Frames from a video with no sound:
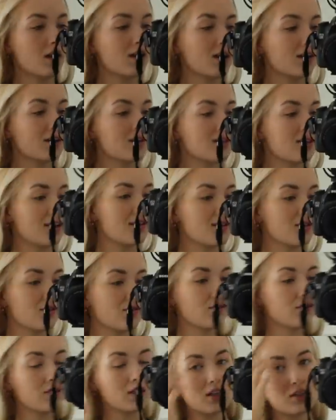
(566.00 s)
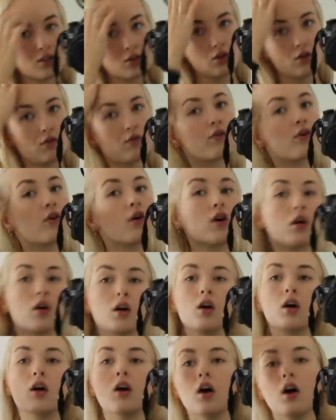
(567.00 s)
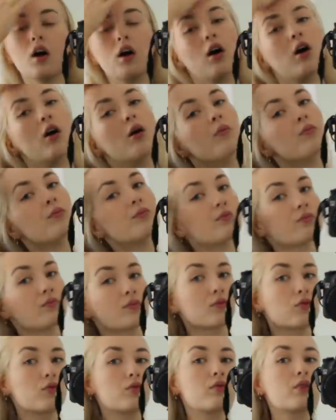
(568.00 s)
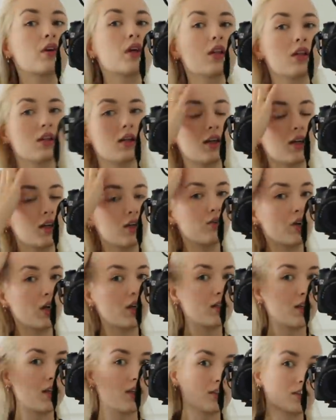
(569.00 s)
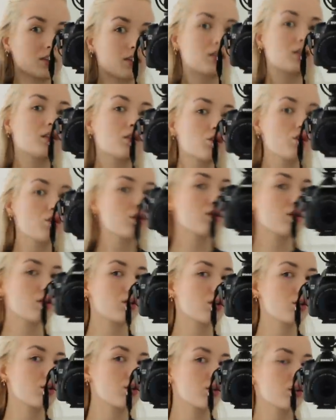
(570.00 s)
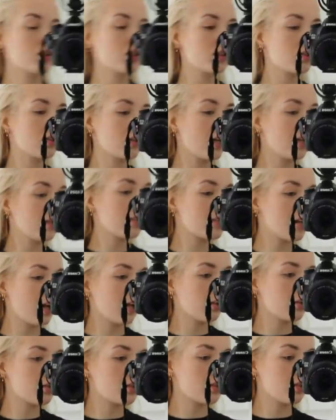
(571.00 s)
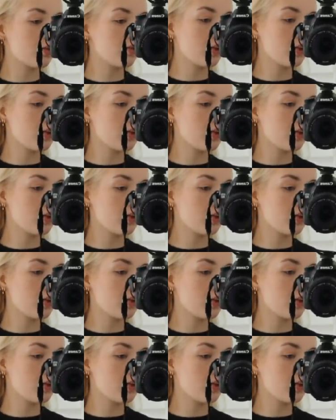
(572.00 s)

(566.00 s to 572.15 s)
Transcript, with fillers: an extensive list of um, really great nail technicians and good nail salons in